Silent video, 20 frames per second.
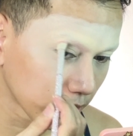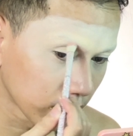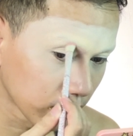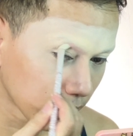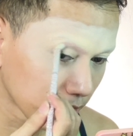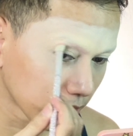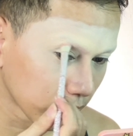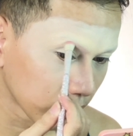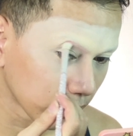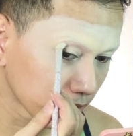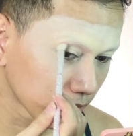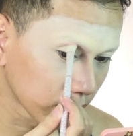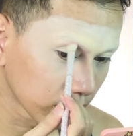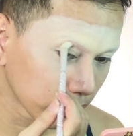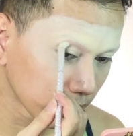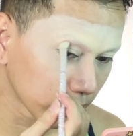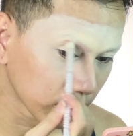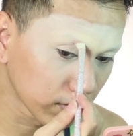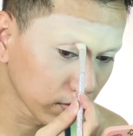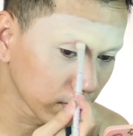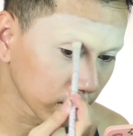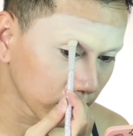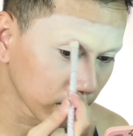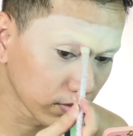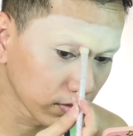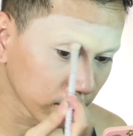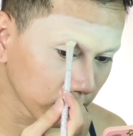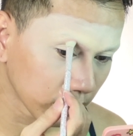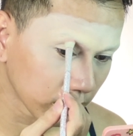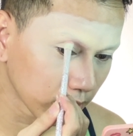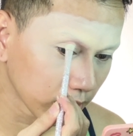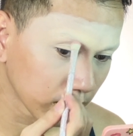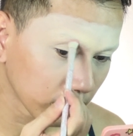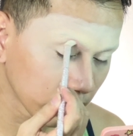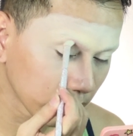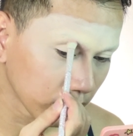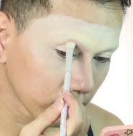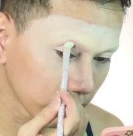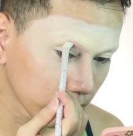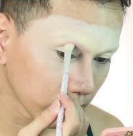and I'm putting it
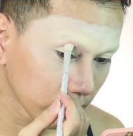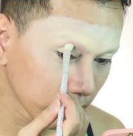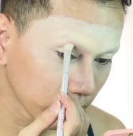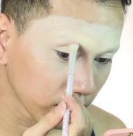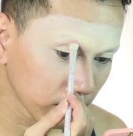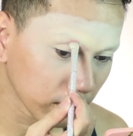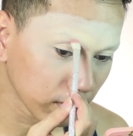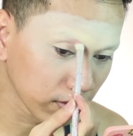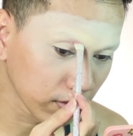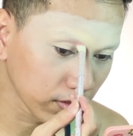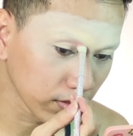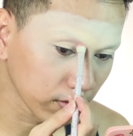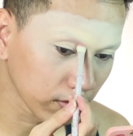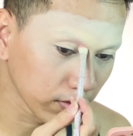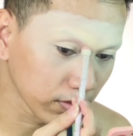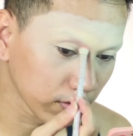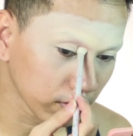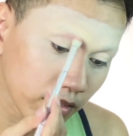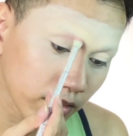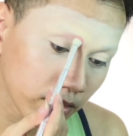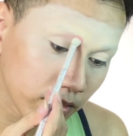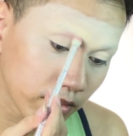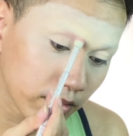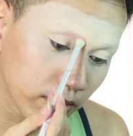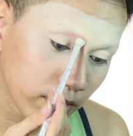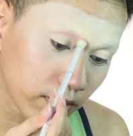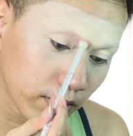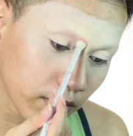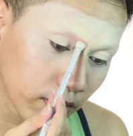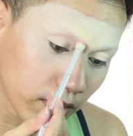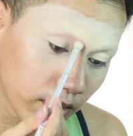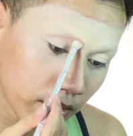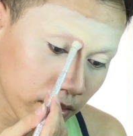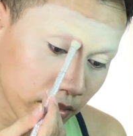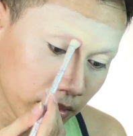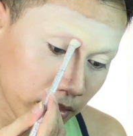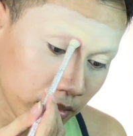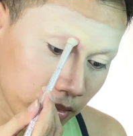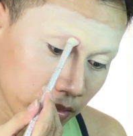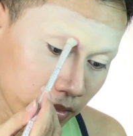on almost
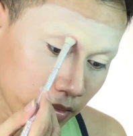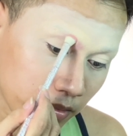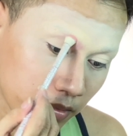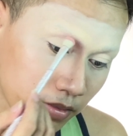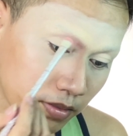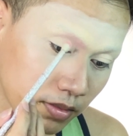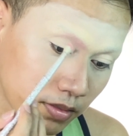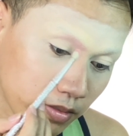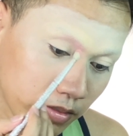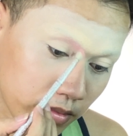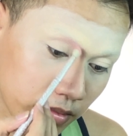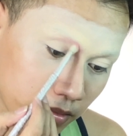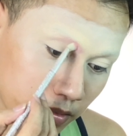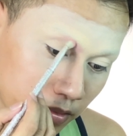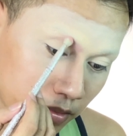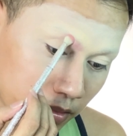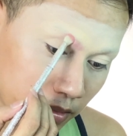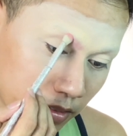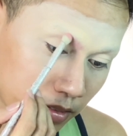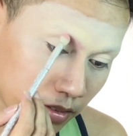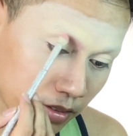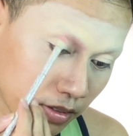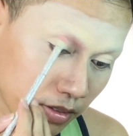on my brows,